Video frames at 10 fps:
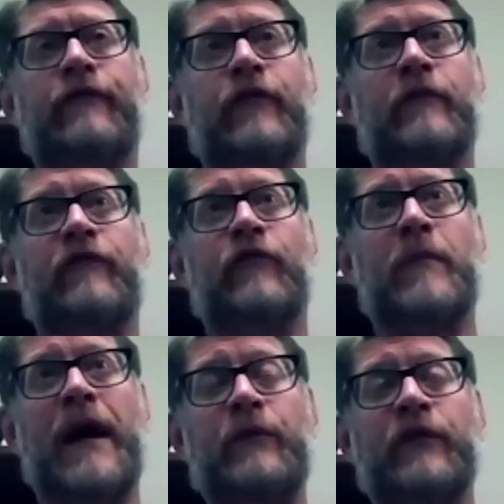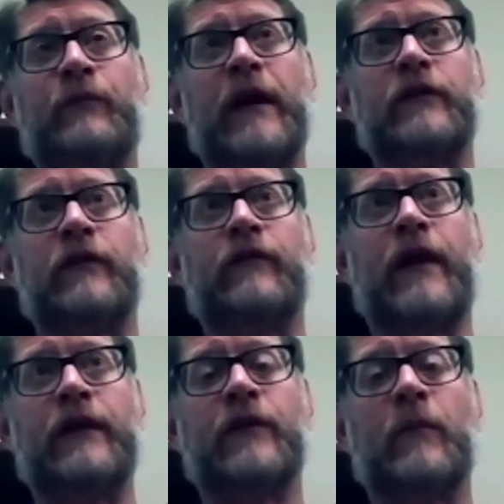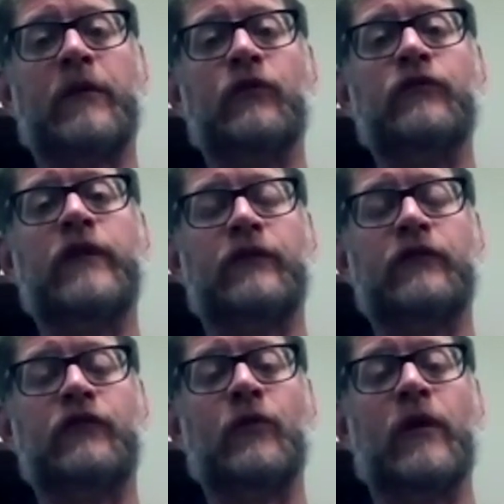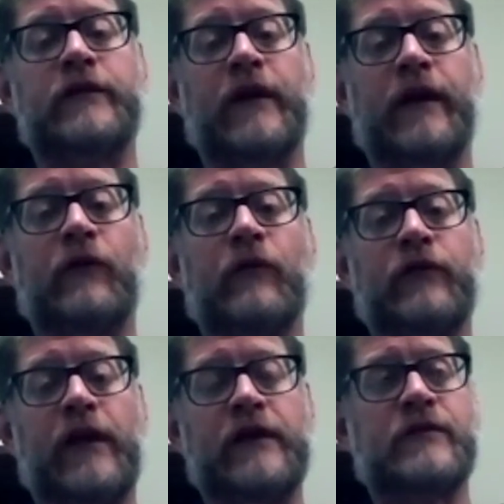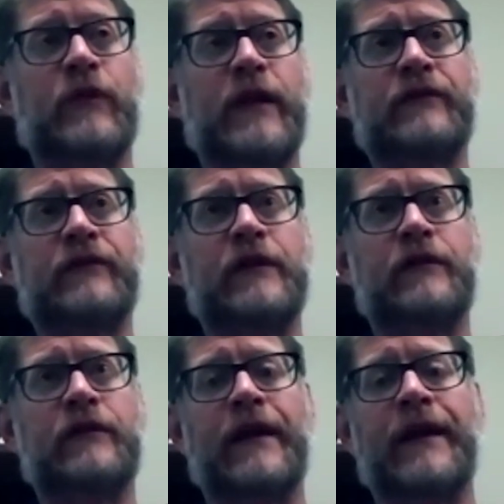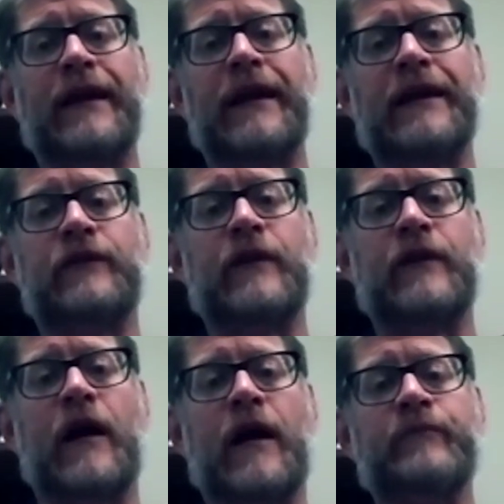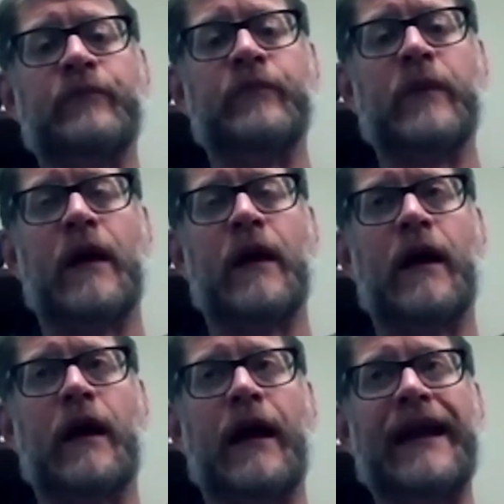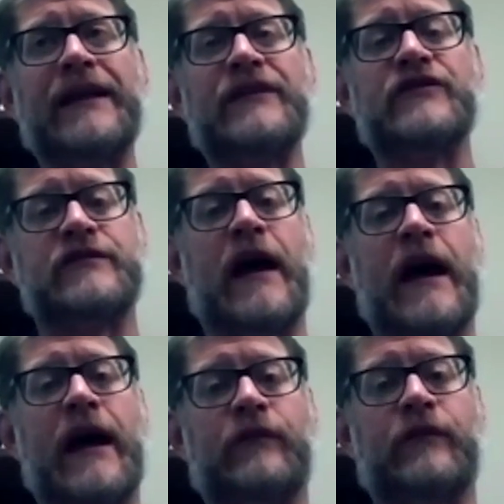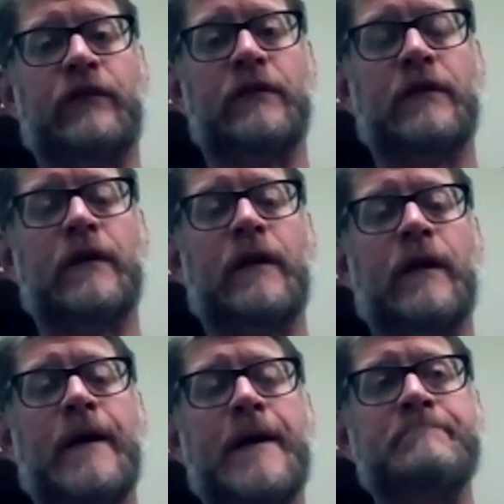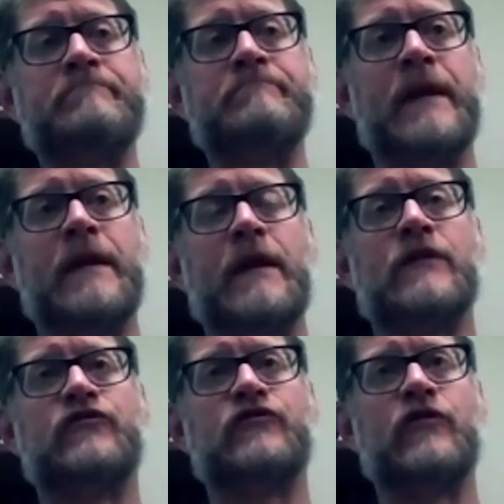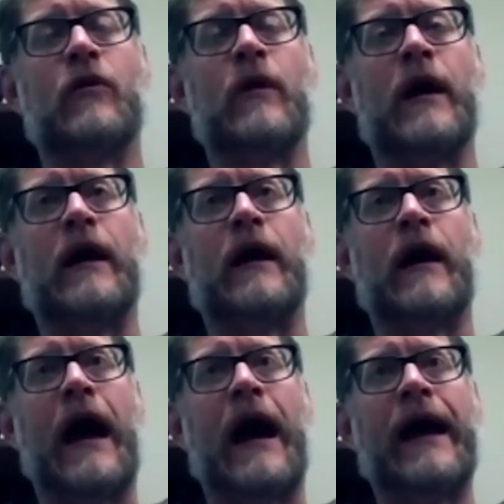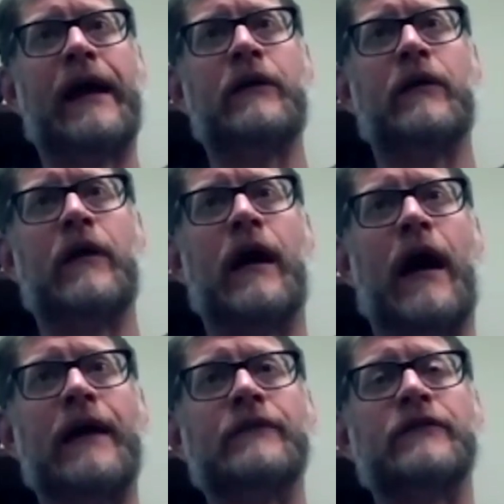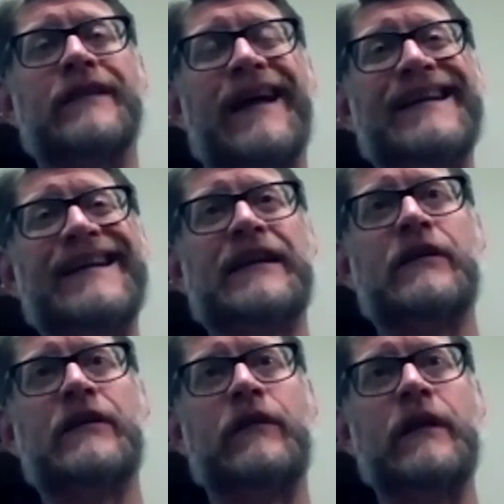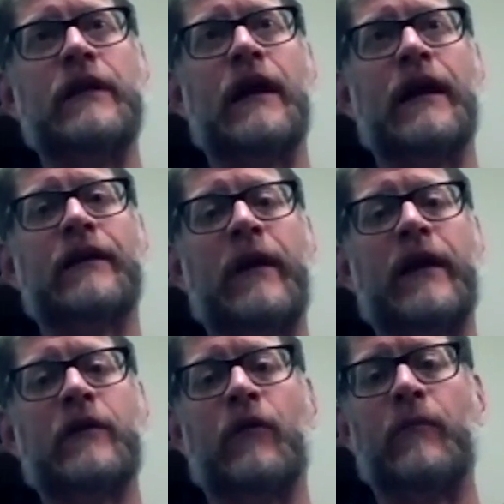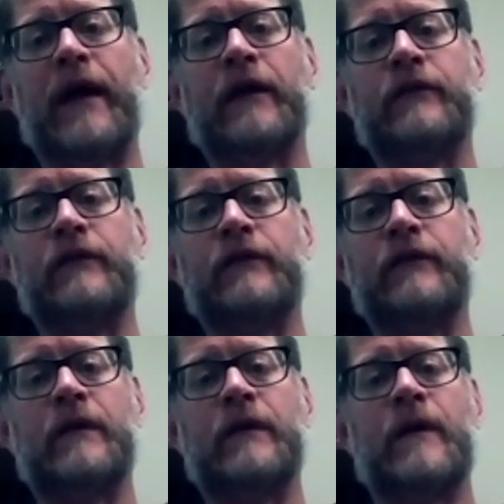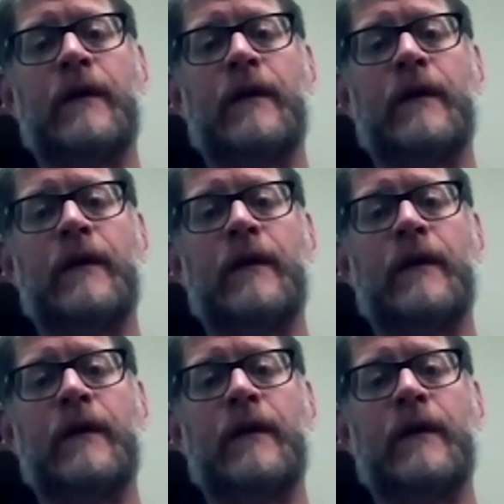From my perspective, as someone who doesn't do a ton of rotation plasties, it's age and size. So I like the expandable megas,